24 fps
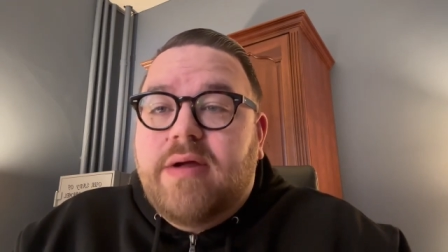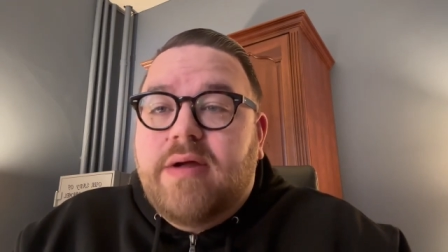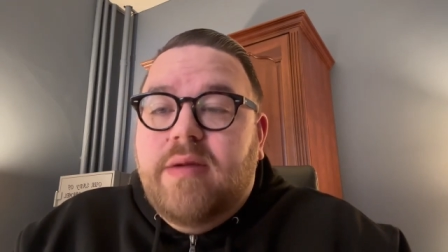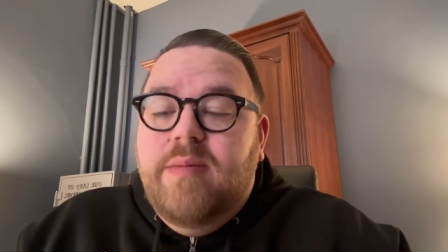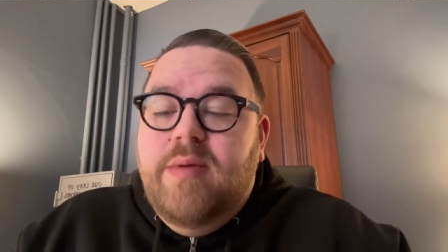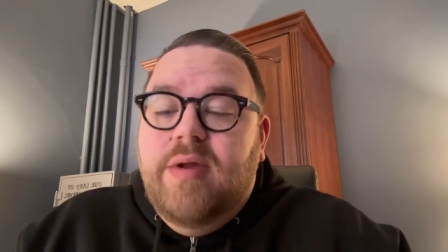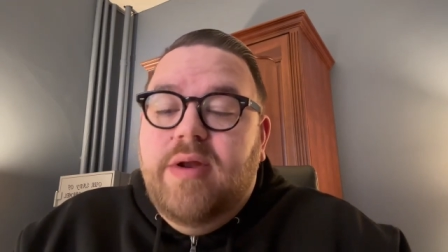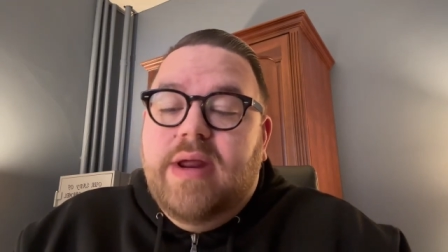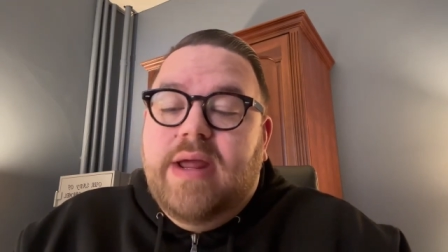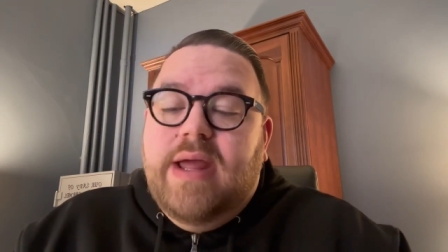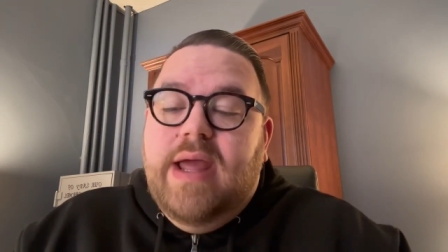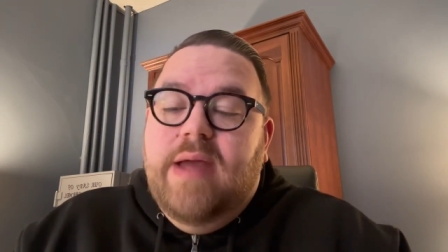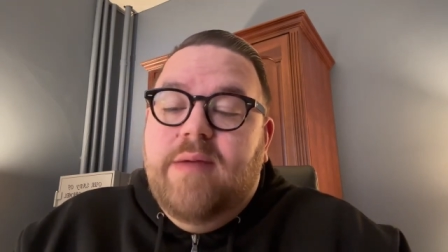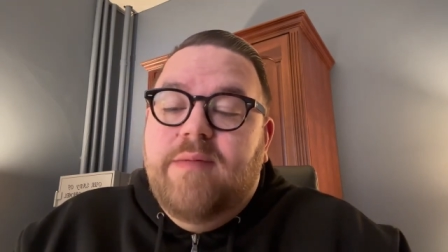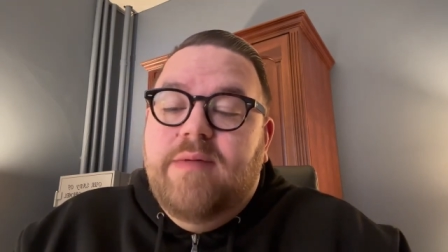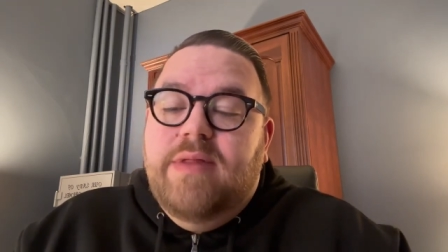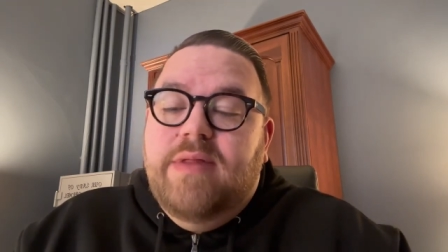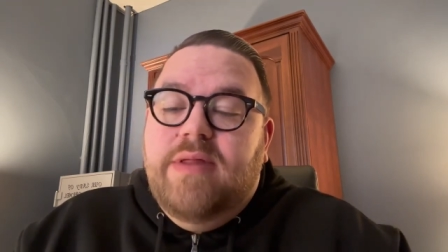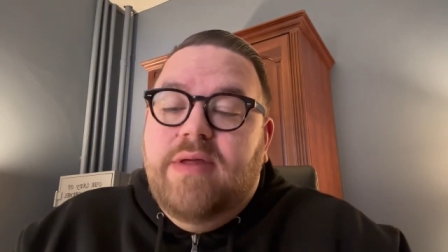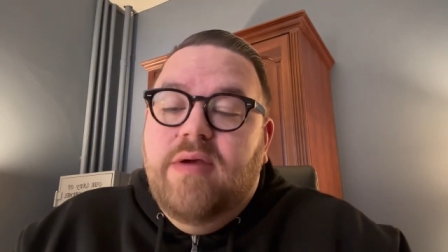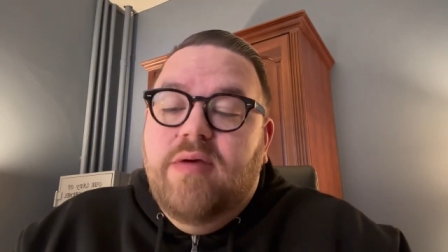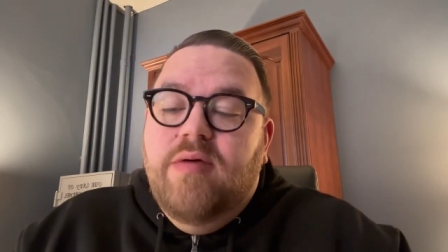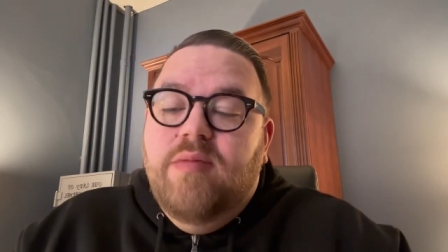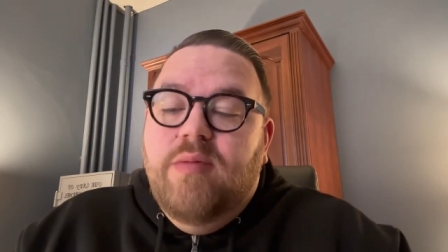communicate
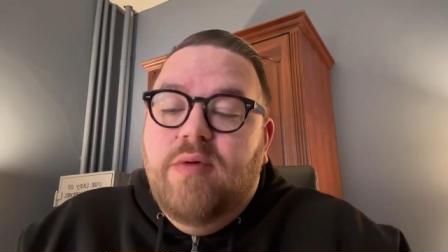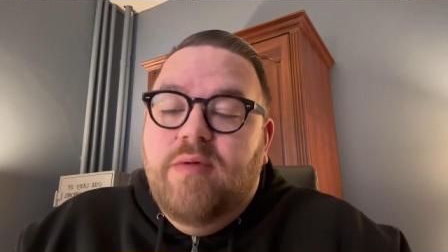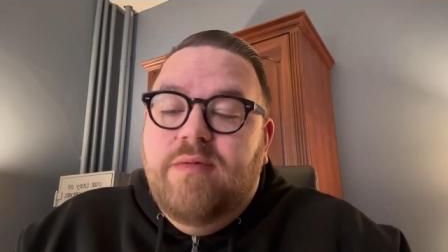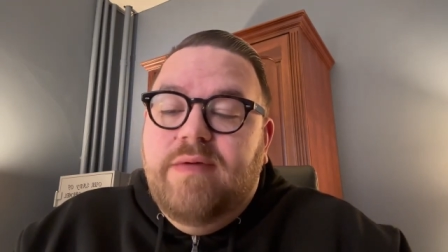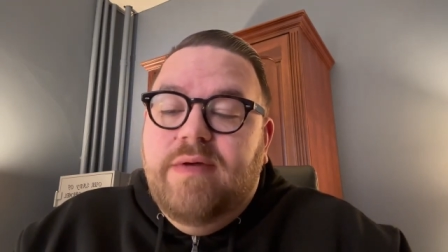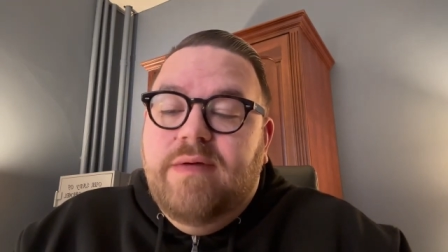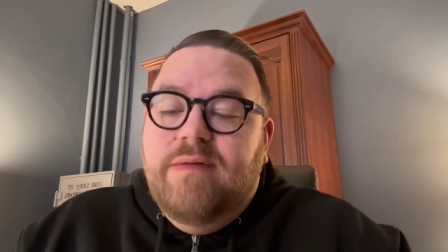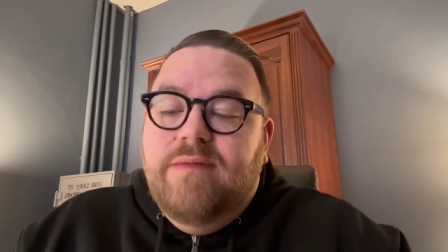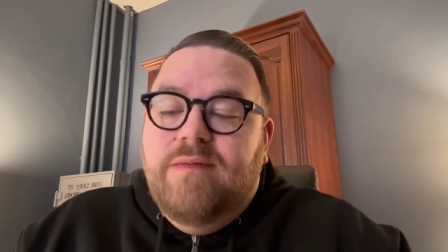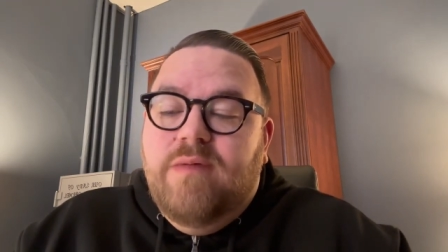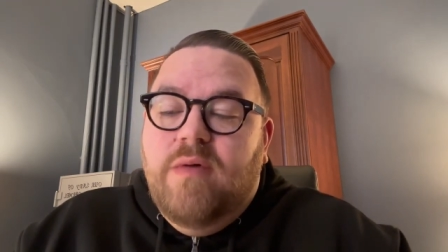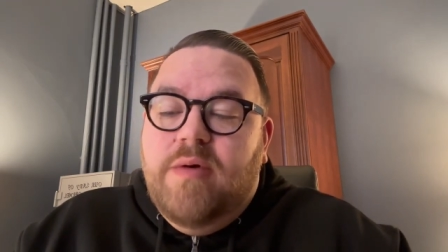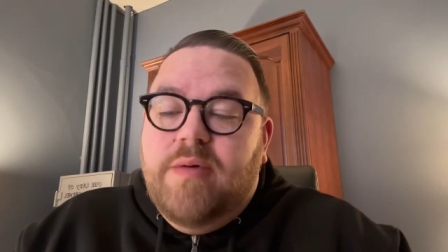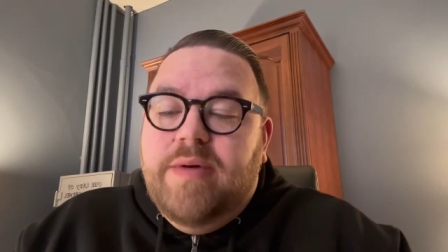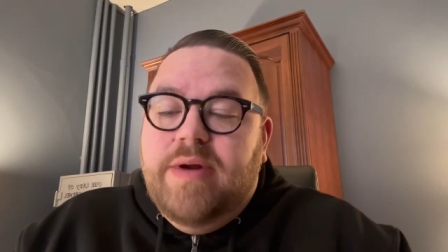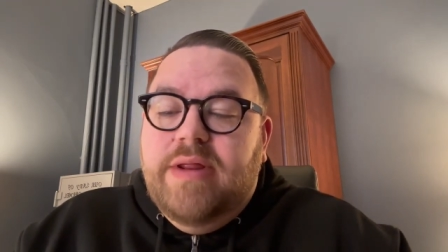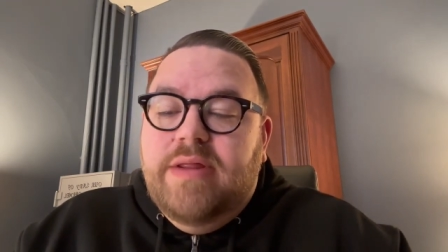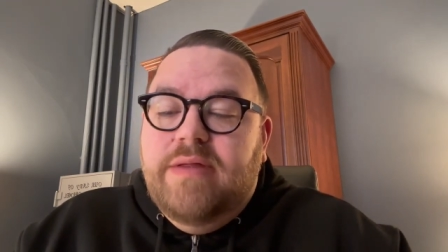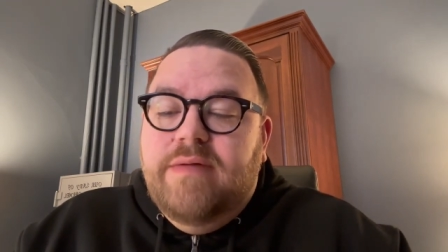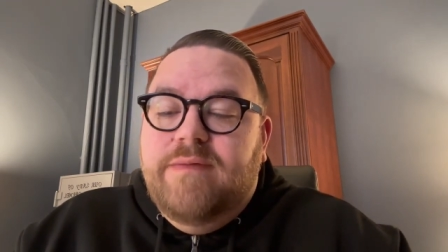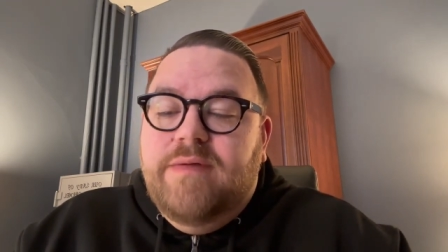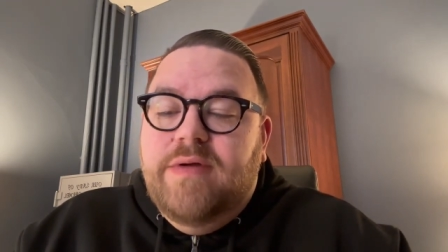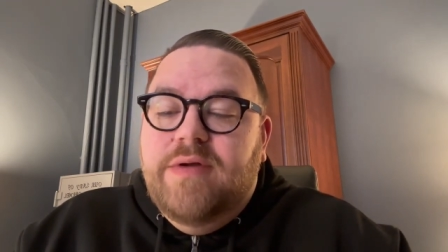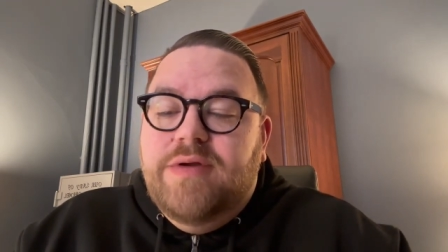with you moving forward
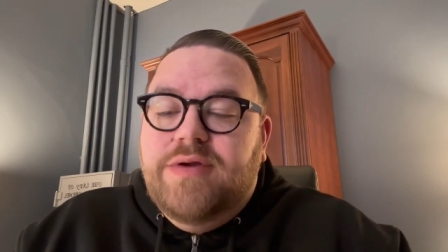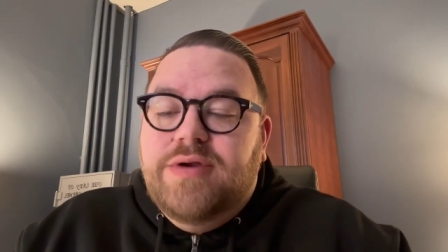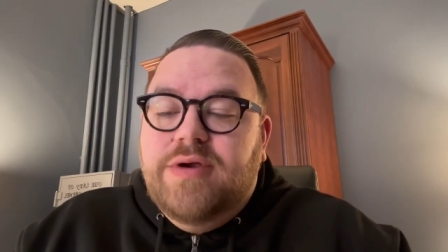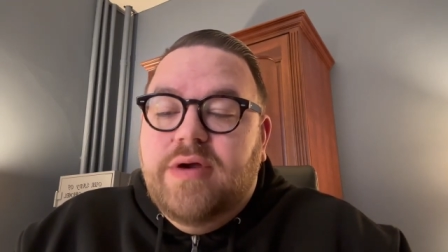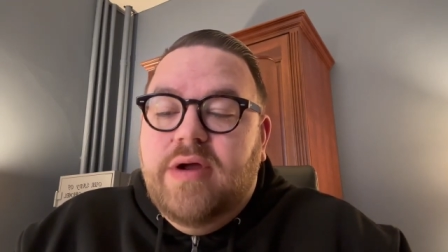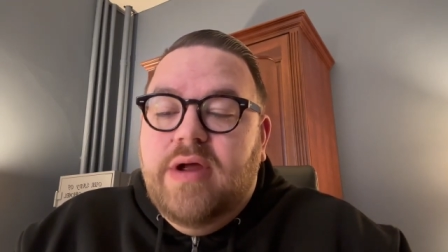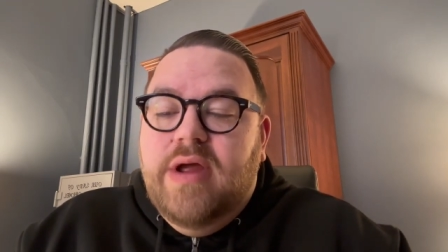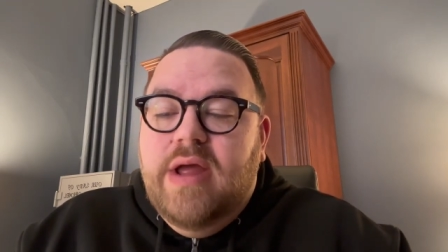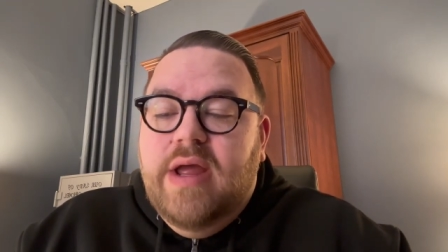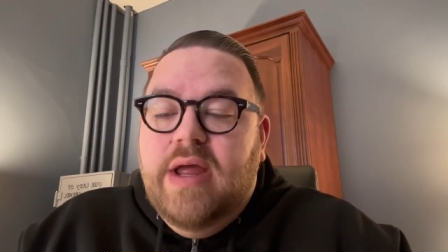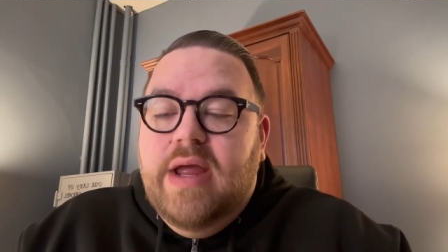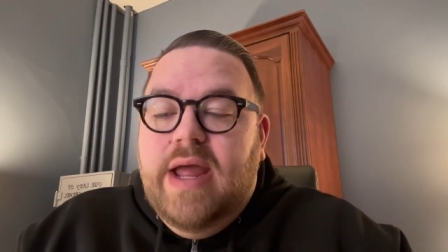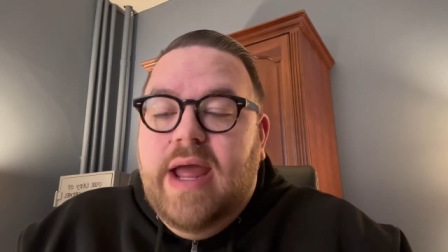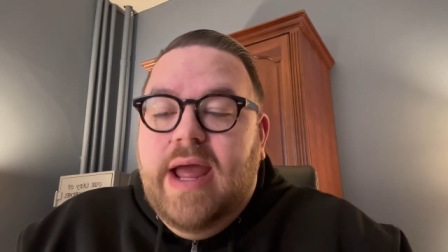in the future